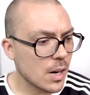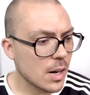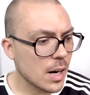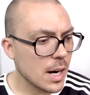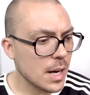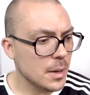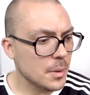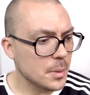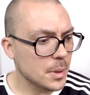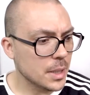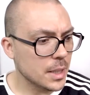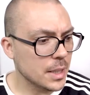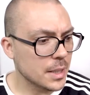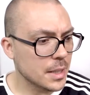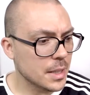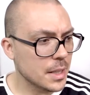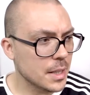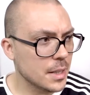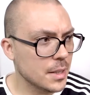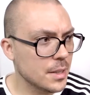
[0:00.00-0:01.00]
Alright, well,
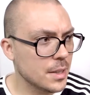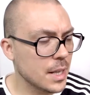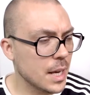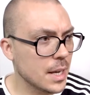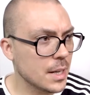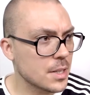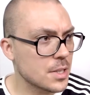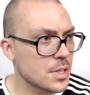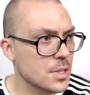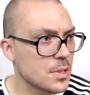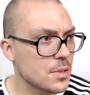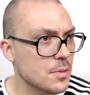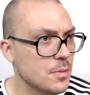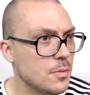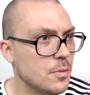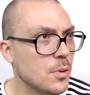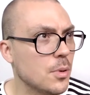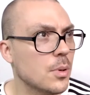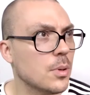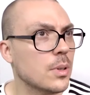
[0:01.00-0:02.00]
the, thanks
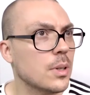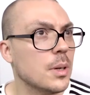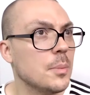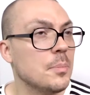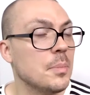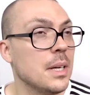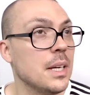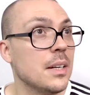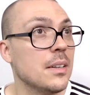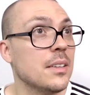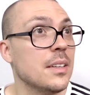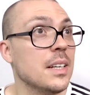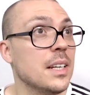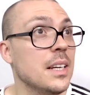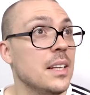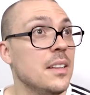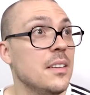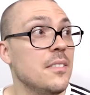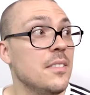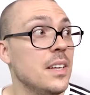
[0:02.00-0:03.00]
for
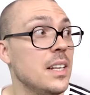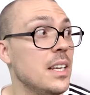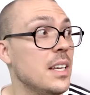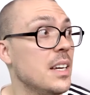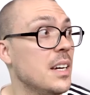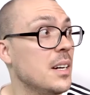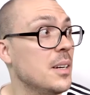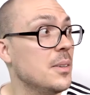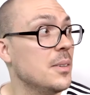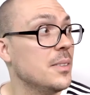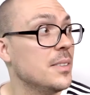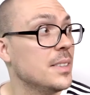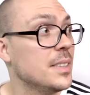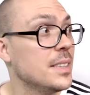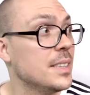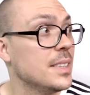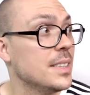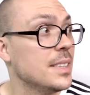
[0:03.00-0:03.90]
appearing in the video.